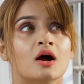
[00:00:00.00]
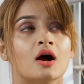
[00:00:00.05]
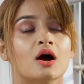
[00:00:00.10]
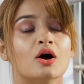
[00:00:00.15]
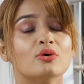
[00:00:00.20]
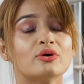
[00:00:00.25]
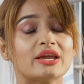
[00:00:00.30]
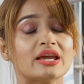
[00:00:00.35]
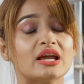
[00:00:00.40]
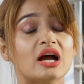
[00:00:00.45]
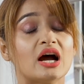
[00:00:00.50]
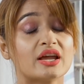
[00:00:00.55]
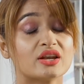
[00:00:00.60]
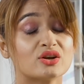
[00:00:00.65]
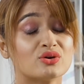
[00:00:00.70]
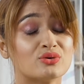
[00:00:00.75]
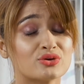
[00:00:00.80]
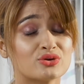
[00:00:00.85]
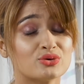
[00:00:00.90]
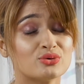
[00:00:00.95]
Okay, I
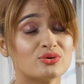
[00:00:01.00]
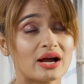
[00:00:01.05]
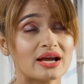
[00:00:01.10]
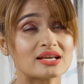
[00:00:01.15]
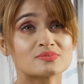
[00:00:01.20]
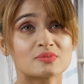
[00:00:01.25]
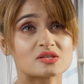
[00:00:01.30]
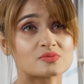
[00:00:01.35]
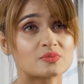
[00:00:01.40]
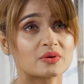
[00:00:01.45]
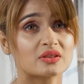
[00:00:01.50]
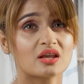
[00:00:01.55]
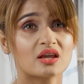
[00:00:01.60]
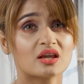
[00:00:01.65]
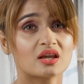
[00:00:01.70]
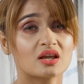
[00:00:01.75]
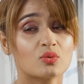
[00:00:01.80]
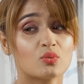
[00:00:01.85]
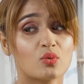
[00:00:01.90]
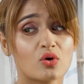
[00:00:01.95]
know you guys must be
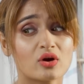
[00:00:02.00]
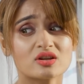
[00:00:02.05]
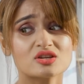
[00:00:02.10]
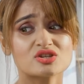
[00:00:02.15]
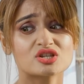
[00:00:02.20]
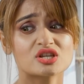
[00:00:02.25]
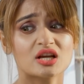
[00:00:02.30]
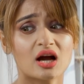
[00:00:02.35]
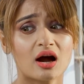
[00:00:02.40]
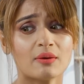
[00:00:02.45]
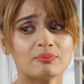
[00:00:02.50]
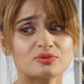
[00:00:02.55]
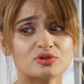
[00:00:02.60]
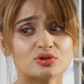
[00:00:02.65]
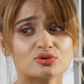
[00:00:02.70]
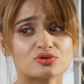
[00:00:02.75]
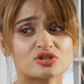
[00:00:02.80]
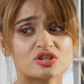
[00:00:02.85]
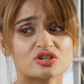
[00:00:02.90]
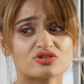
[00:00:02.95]
thinking, what is she up
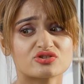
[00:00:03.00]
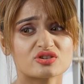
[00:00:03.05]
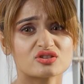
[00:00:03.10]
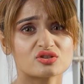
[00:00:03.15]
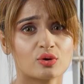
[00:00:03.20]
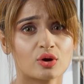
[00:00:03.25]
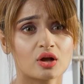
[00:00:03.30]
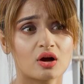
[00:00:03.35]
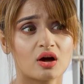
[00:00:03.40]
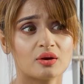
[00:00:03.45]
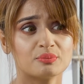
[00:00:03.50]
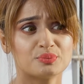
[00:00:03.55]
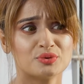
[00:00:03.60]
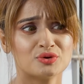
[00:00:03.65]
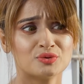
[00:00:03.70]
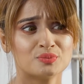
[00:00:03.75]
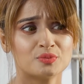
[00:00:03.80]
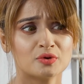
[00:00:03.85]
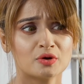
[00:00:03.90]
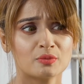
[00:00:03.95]
to? She's just going on
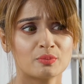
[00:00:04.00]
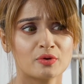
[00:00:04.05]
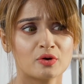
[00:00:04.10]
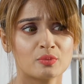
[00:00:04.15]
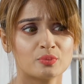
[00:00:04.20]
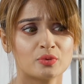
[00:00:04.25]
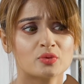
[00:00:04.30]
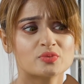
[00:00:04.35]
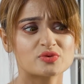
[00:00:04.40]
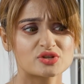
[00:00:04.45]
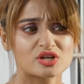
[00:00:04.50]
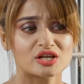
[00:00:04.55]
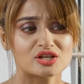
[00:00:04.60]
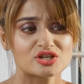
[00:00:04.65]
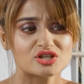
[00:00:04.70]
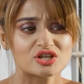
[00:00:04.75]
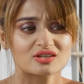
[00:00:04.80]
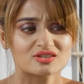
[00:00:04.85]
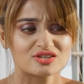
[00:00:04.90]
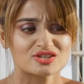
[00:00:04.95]
poop, poop, poop, poop,
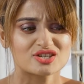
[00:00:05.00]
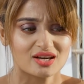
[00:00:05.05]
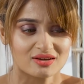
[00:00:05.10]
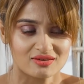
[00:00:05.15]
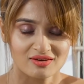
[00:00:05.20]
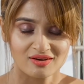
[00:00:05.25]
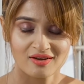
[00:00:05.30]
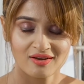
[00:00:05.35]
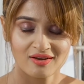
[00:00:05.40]
shit, shit, shit.